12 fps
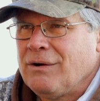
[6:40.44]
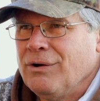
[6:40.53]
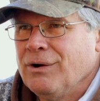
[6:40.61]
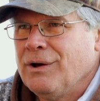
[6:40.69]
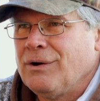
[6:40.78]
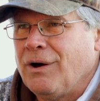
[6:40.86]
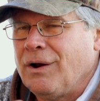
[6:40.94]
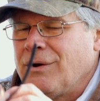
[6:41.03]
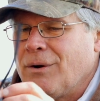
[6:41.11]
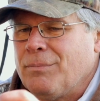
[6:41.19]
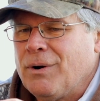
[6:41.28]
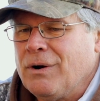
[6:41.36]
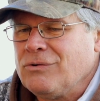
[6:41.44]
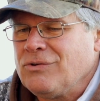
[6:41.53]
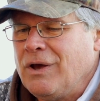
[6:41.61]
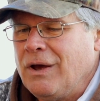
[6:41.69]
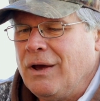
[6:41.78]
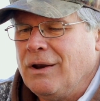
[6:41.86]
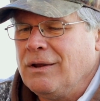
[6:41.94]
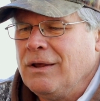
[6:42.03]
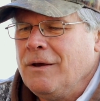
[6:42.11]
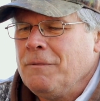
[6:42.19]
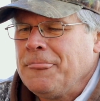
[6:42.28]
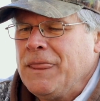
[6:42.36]
hood on your bird's head,
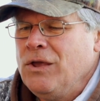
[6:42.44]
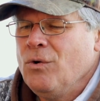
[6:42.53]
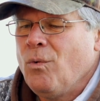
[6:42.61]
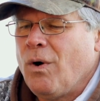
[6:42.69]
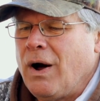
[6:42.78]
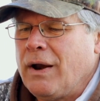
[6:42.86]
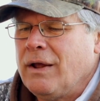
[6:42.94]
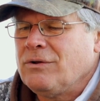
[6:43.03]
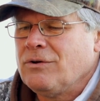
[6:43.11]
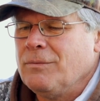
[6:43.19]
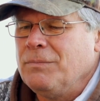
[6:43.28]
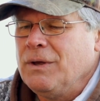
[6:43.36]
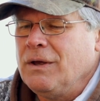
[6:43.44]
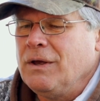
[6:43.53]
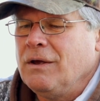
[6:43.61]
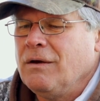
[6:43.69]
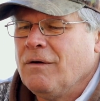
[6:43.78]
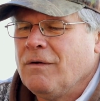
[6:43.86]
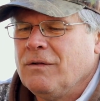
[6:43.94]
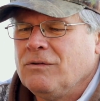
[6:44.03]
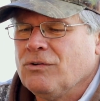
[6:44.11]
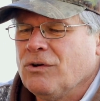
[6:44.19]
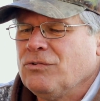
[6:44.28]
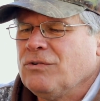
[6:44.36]
you want it to be
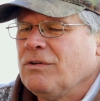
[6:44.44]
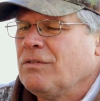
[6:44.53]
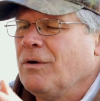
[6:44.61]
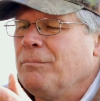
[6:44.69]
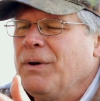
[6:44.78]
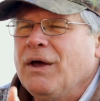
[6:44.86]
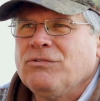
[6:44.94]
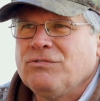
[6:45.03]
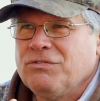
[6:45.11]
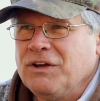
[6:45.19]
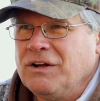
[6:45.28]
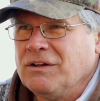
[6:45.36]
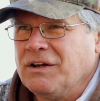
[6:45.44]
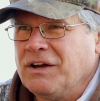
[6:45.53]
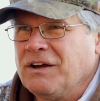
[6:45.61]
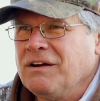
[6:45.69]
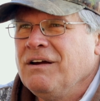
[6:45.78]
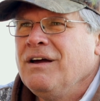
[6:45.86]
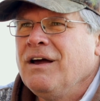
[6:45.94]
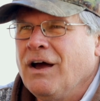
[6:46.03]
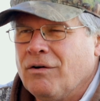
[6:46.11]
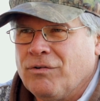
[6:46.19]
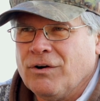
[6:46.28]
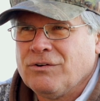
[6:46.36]
just the best feeling
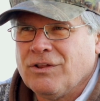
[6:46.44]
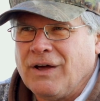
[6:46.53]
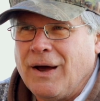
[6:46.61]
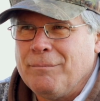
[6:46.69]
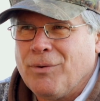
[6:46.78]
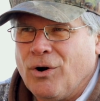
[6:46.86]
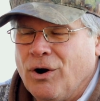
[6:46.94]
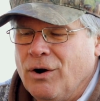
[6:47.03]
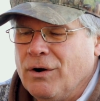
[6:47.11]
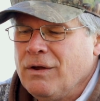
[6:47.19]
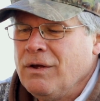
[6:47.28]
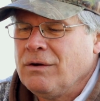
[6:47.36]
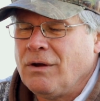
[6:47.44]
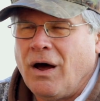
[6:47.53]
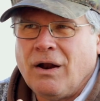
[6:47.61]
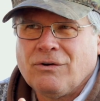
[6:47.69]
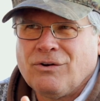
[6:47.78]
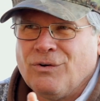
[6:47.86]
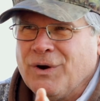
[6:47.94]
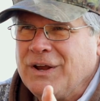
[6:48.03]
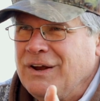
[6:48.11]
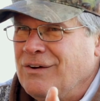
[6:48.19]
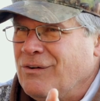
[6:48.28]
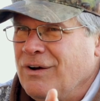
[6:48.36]
ever to that bird. Not
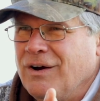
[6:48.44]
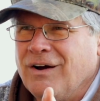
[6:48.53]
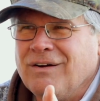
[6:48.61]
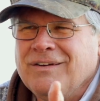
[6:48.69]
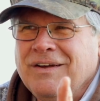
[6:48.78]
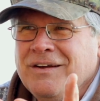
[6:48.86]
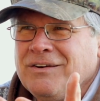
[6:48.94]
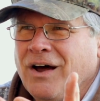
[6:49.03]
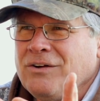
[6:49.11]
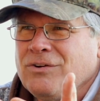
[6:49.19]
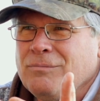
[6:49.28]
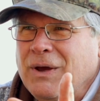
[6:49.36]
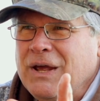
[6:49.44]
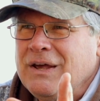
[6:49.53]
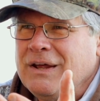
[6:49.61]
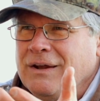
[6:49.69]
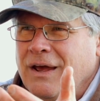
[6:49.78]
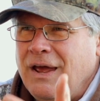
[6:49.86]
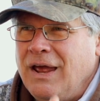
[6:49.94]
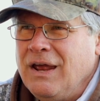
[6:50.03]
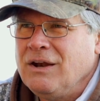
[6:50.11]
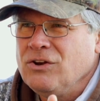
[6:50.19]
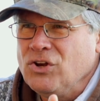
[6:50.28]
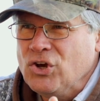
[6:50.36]
to make it
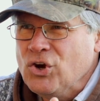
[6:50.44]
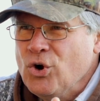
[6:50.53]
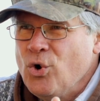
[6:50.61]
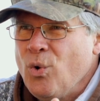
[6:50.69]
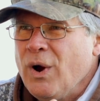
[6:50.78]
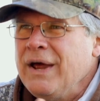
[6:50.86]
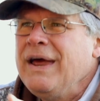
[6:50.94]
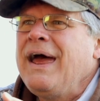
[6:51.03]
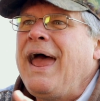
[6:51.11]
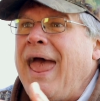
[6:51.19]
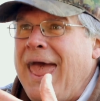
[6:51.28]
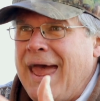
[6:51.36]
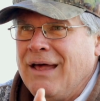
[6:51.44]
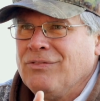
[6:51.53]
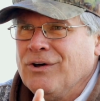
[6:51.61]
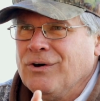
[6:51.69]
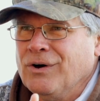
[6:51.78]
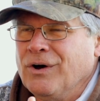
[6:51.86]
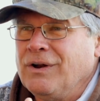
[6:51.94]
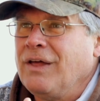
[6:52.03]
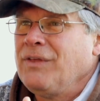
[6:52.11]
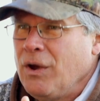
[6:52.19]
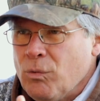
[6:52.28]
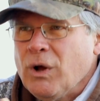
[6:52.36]
hate you and the hood.
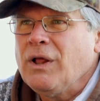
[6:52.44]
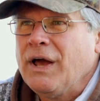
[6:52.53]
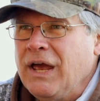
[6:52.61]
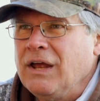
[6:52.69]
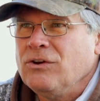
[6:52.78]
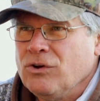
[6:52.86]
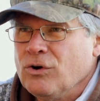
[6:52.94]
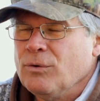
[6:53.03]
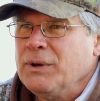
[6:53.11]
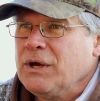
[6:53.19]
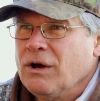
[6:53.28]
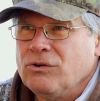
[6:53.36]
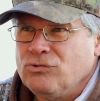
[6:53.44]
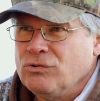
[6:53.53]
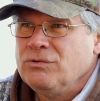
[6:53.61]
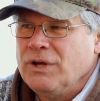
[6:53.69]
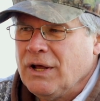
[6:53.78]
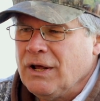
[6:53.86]
And they will hate you because you did